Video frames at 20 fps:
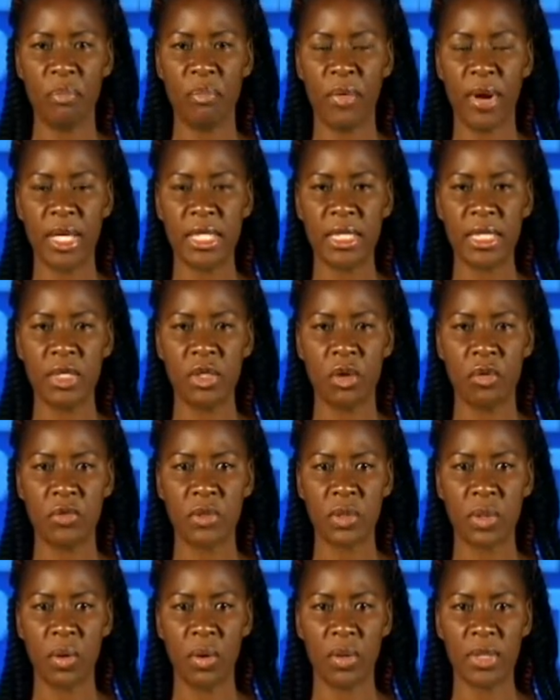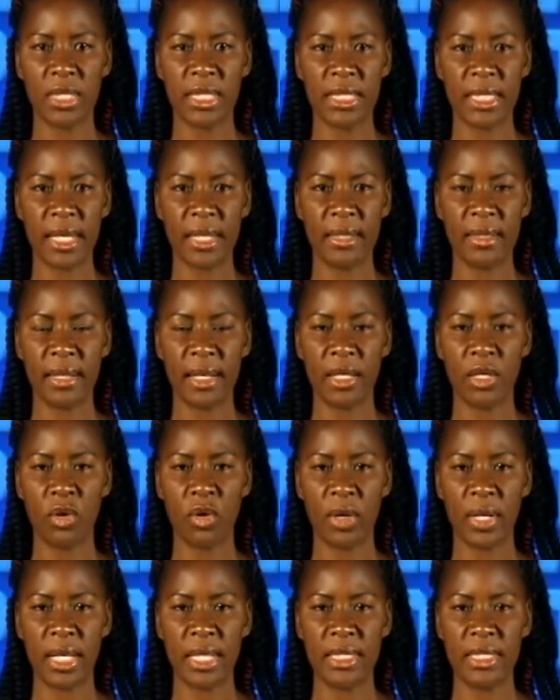president of Scorch, stated that the
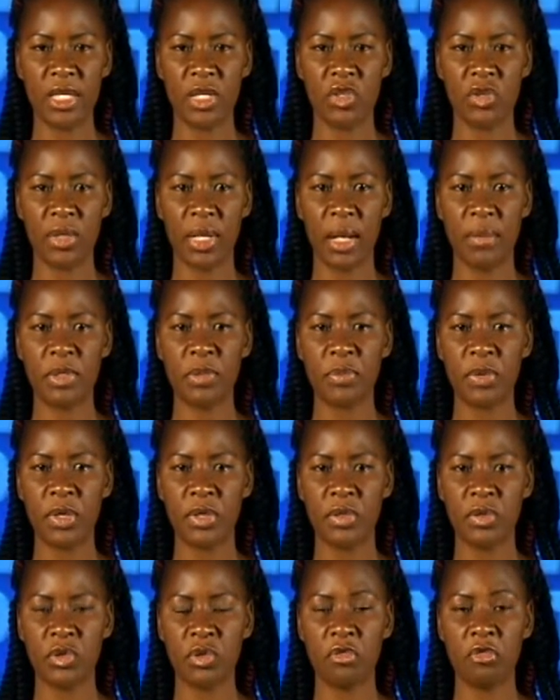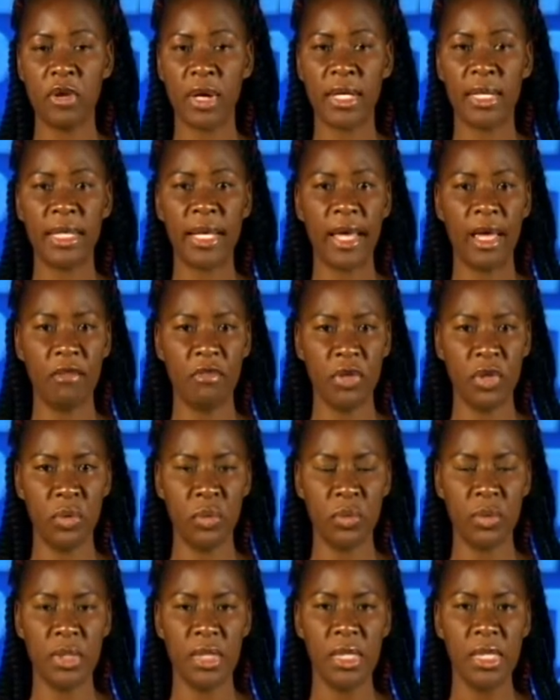organization helps persons to find an
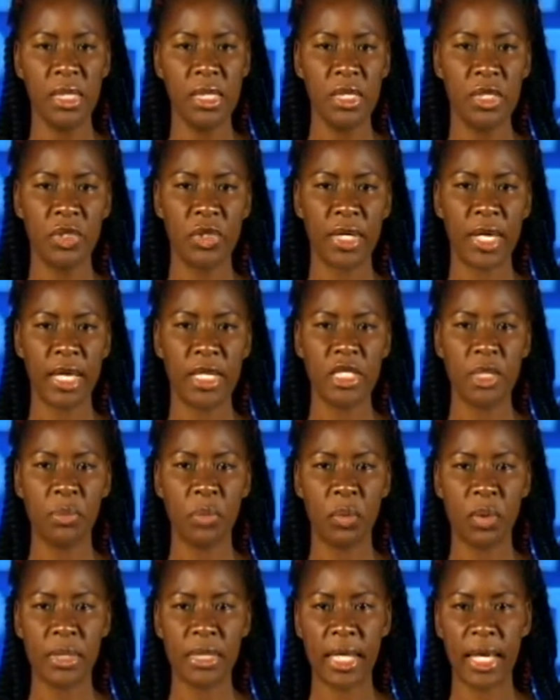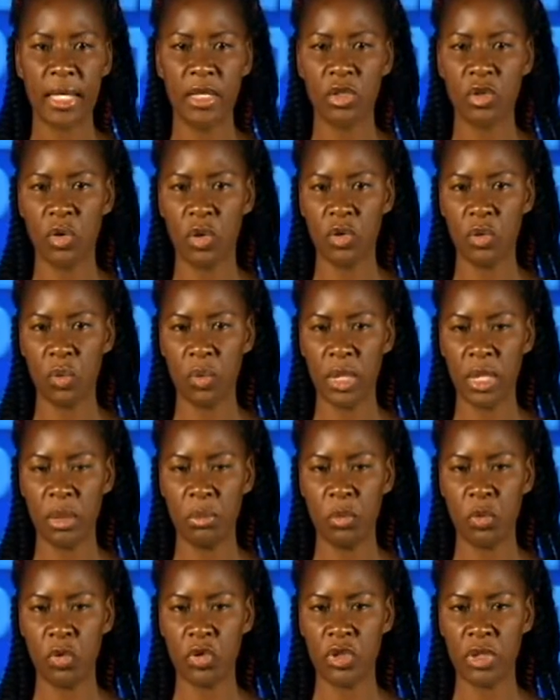avenue to get support and not only
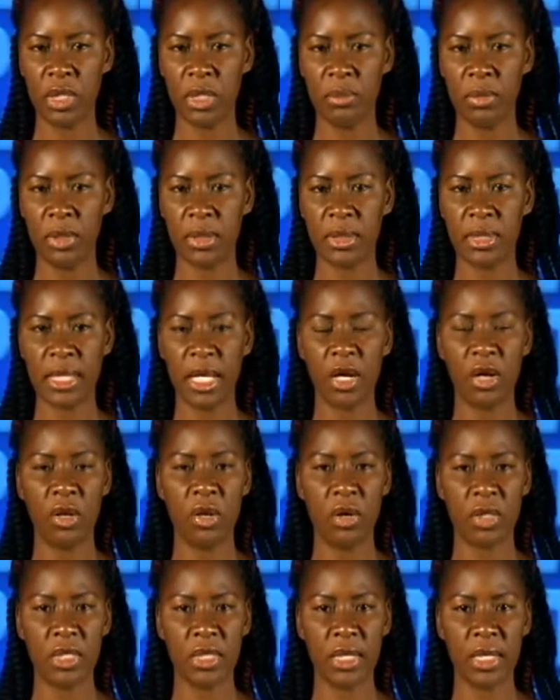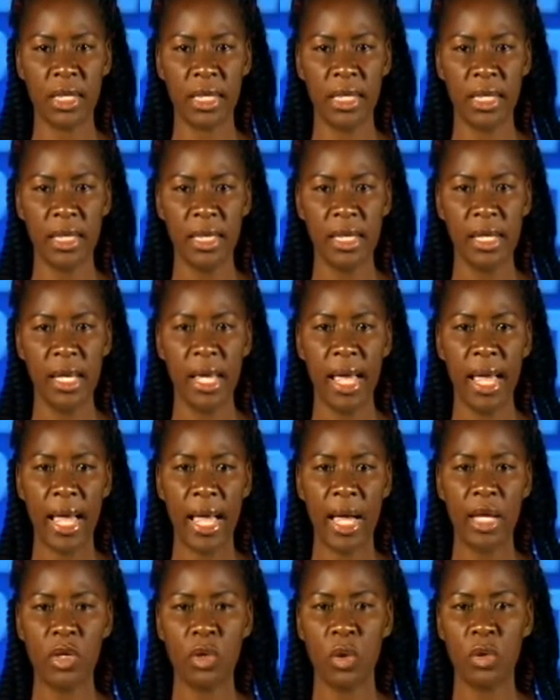emotionally but psychologically
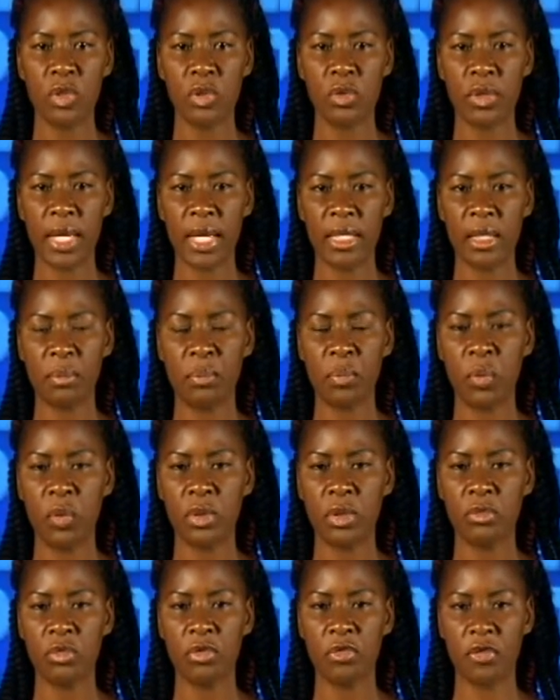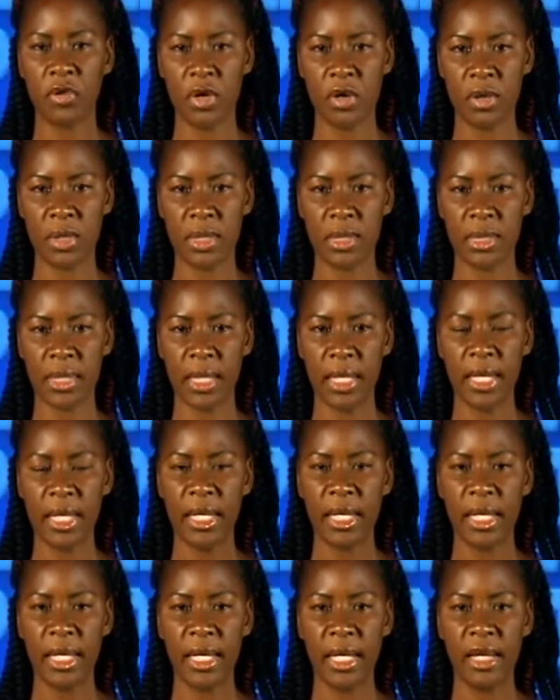and also to get important referrals
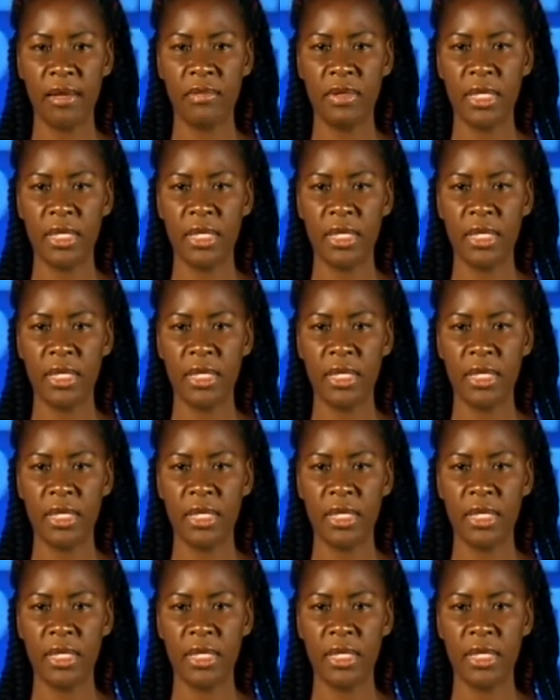if they